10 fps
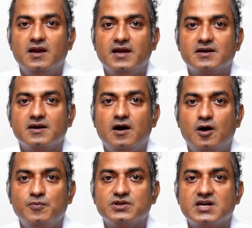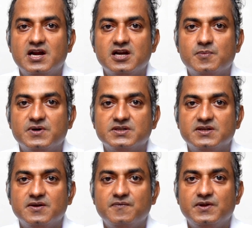like almost
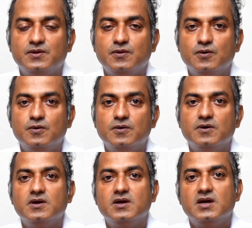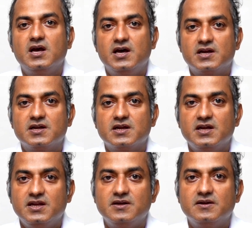100% with no error
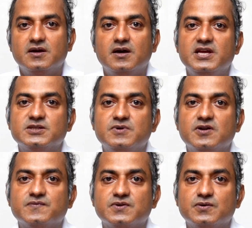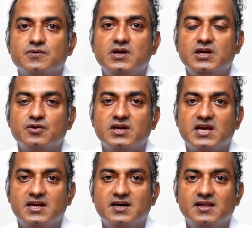in placement of screw into the
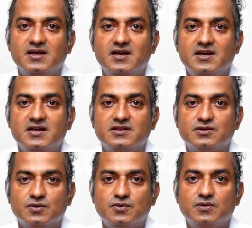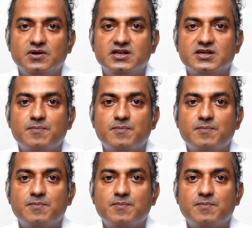canal. So it's